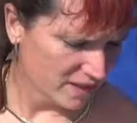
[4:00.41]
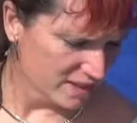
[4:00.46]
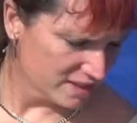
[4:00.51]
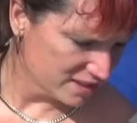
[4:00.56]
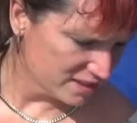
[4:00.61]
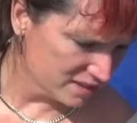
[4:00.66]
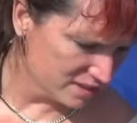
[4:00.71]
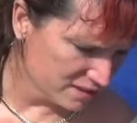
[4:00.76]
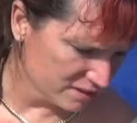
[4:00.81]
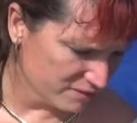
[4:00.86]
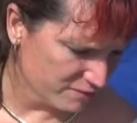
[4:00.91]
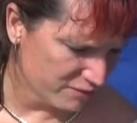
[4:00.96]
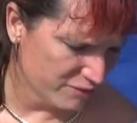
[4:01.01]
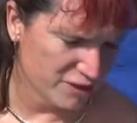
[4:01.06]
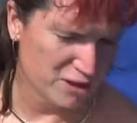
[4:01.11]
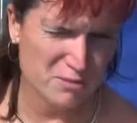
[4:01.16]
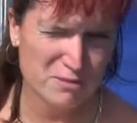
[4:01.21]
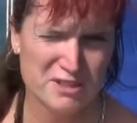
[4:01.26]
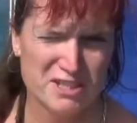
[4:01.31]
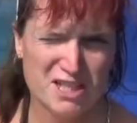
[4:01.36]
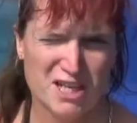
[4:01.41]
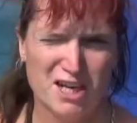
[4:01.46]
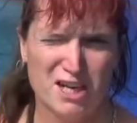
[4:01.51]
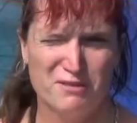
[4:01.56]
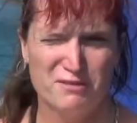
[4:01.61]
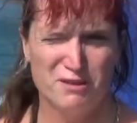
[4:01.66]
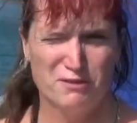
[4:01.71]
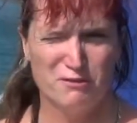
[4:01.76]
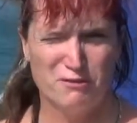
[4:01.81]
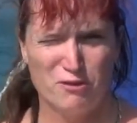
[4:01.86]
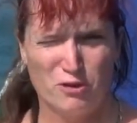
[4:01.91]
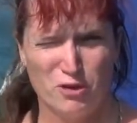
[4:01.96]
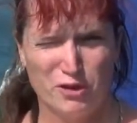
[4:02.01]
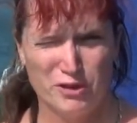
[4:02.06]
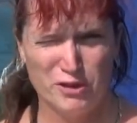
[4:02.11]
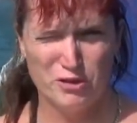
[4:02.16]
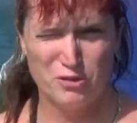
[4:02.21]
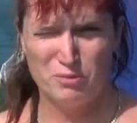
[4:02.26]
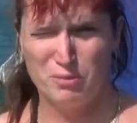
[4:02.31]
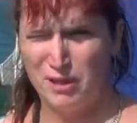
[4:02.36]
I didn't film a ton of it for
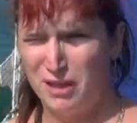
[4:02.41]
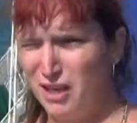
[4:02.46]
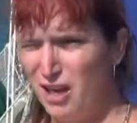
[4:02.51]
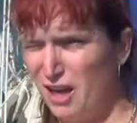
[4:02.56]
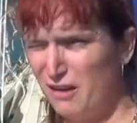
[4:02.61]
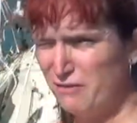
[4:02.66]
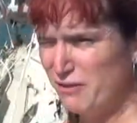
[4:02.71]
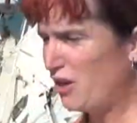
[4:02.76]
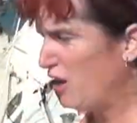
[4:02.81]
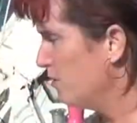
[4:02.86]
you, but I've